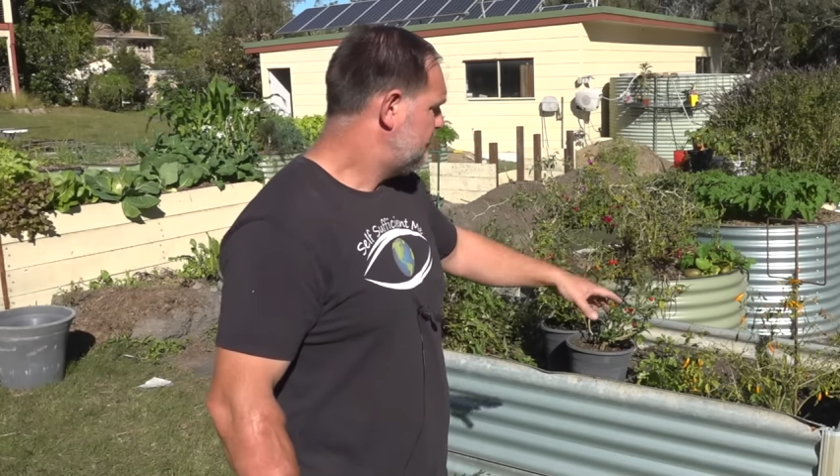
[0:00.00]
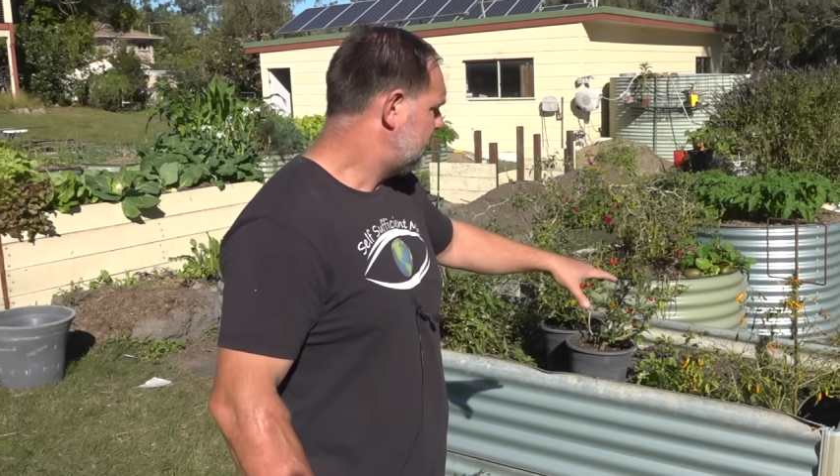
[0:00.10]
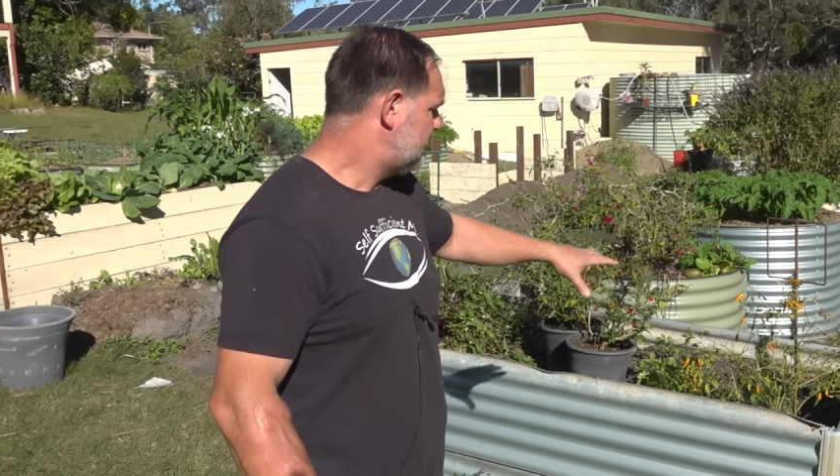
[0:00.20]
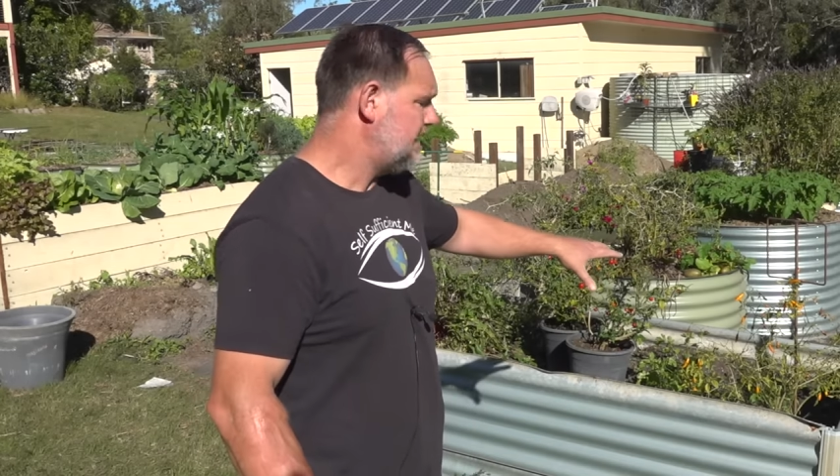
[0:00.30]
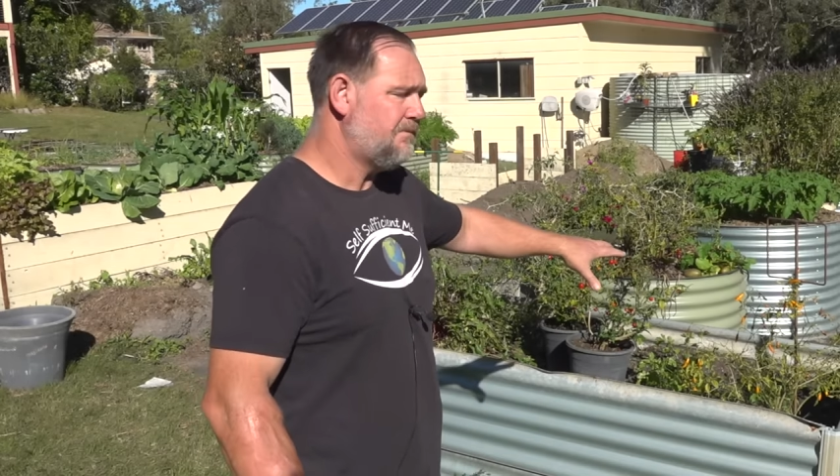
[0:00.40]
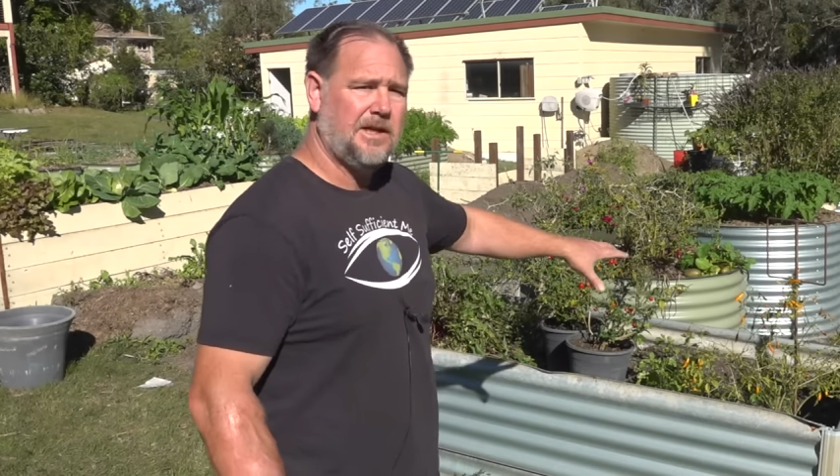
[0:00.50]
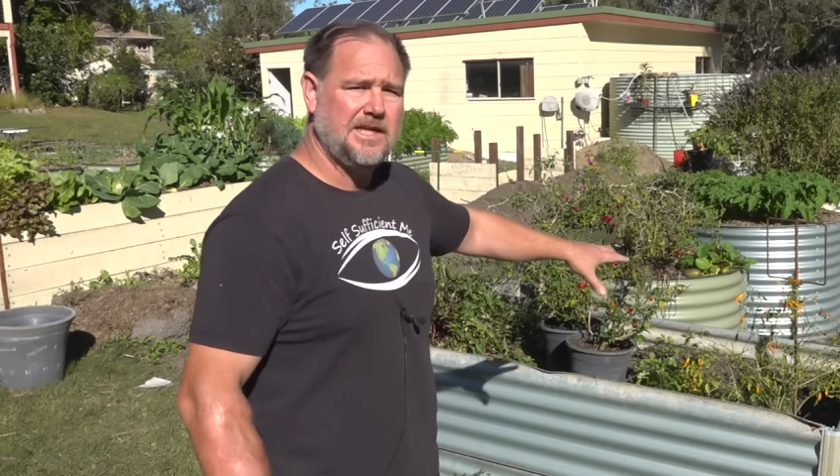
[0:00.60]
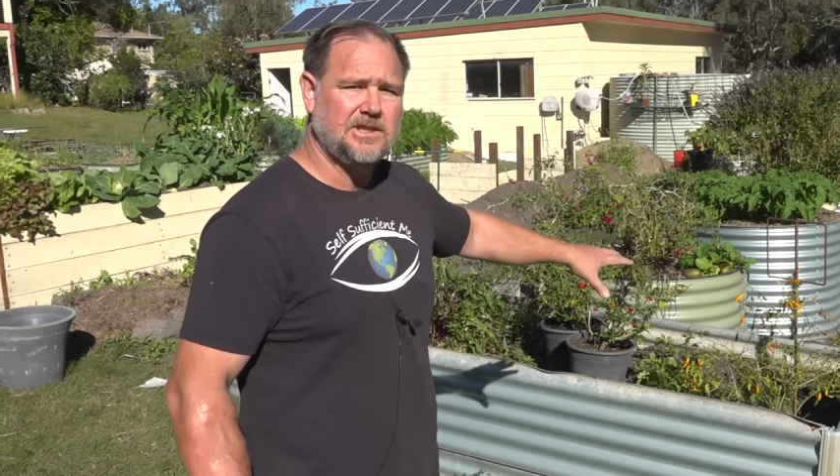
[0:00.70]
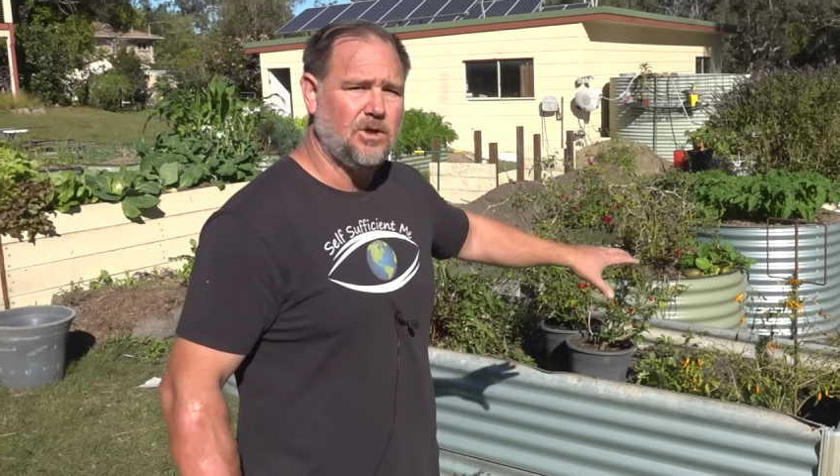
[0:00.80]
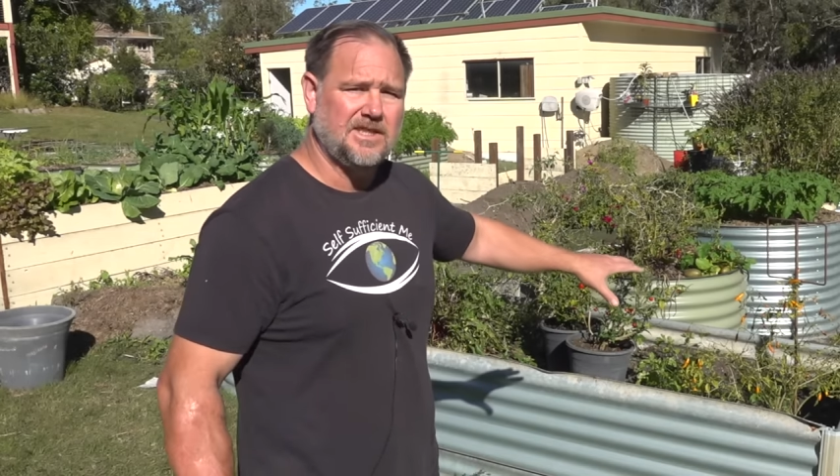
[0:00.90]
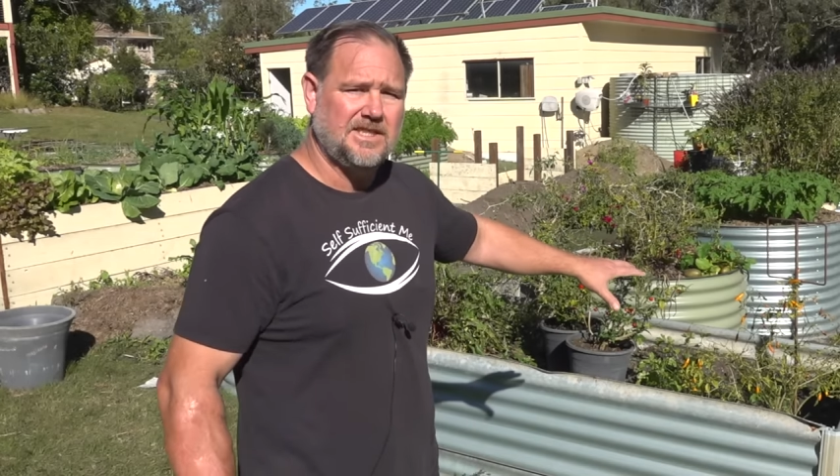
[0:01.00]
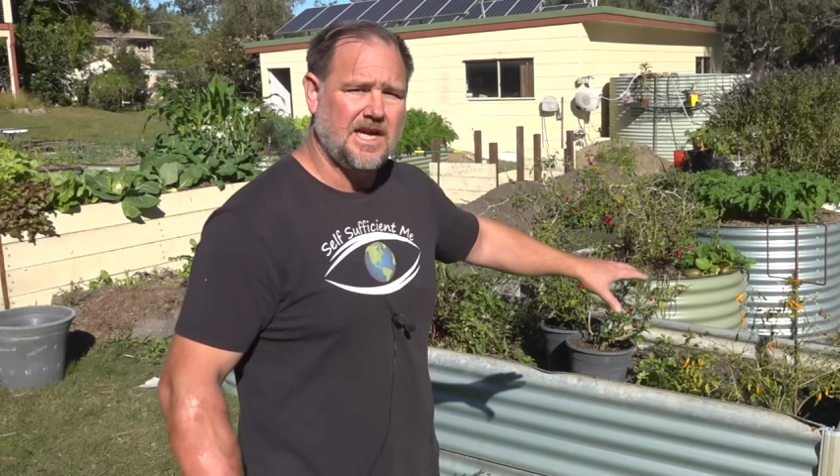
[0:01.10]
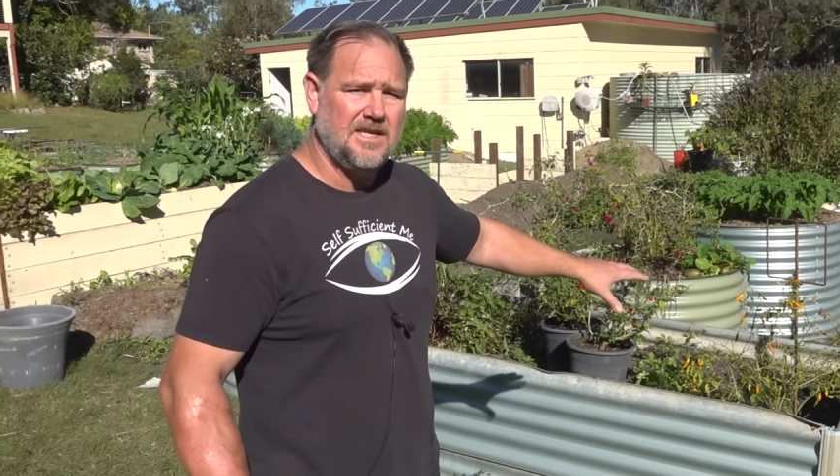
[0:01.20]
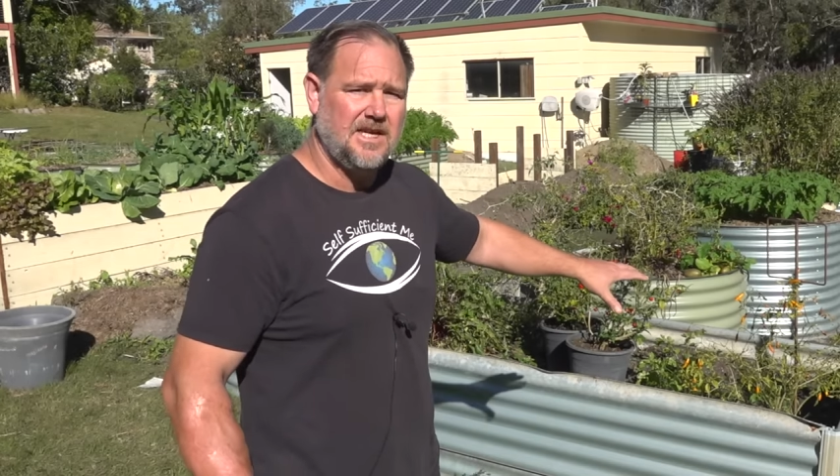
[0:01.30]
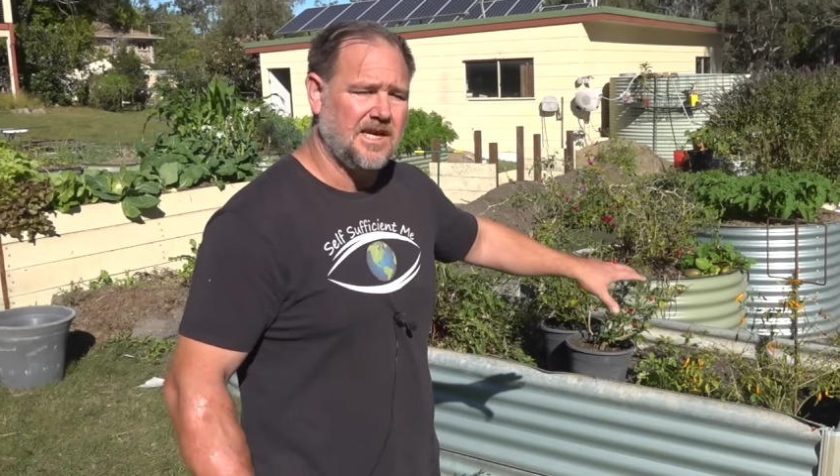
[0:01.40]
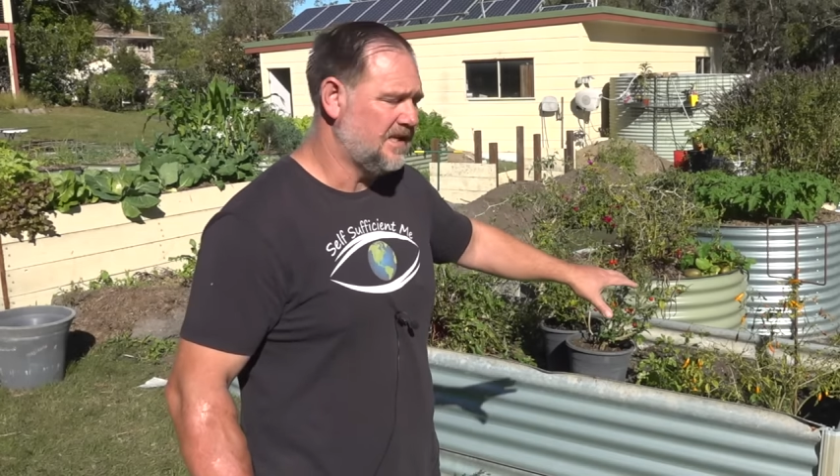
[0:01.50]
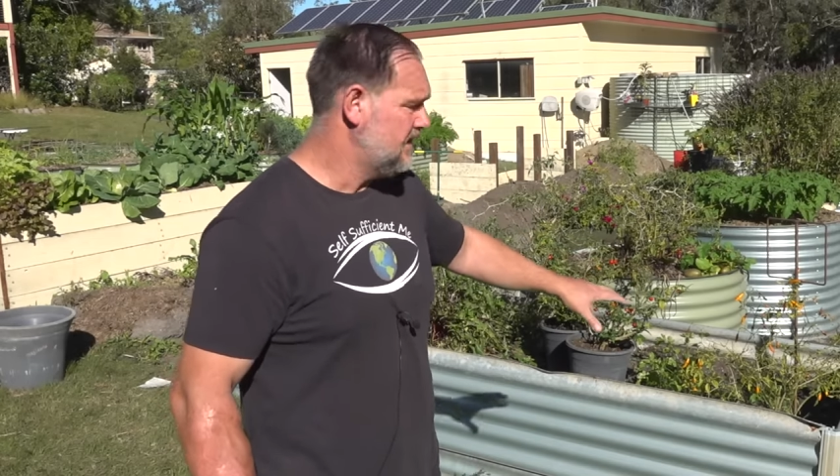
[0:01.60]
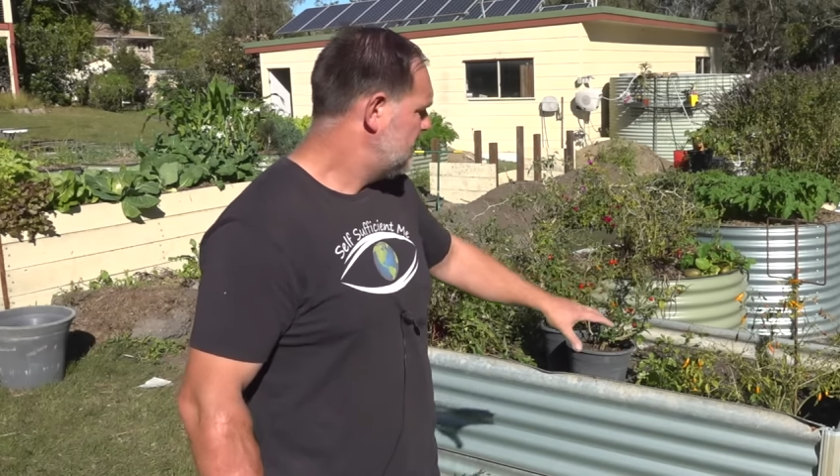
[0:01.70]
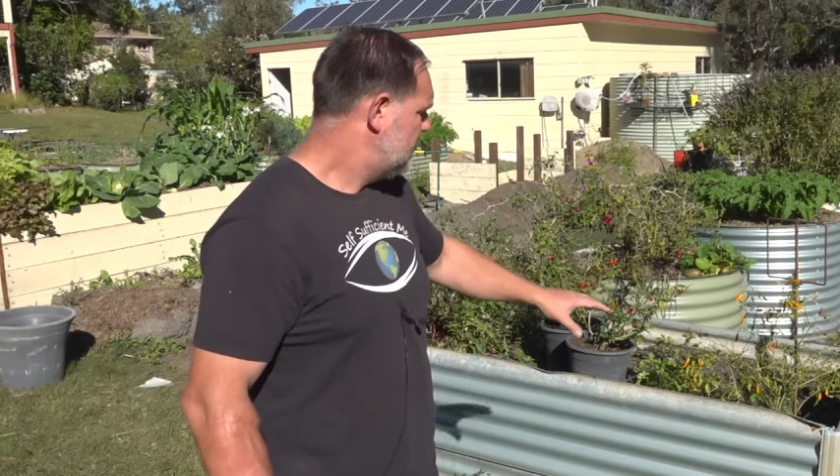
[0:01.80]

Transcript: but that plant's not done yet.